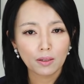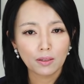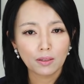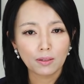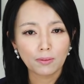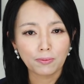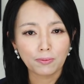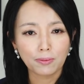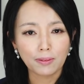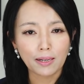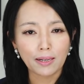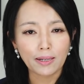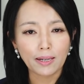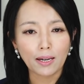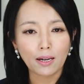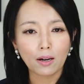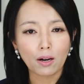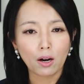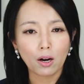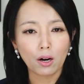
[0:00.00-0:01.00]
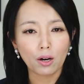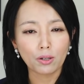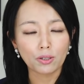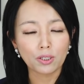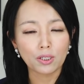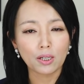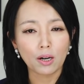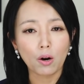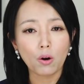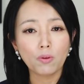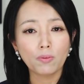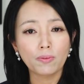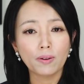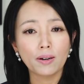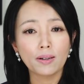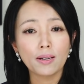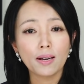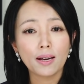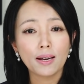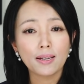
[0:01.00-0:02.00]
The flooding caused
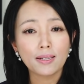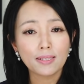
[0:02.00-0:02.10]
over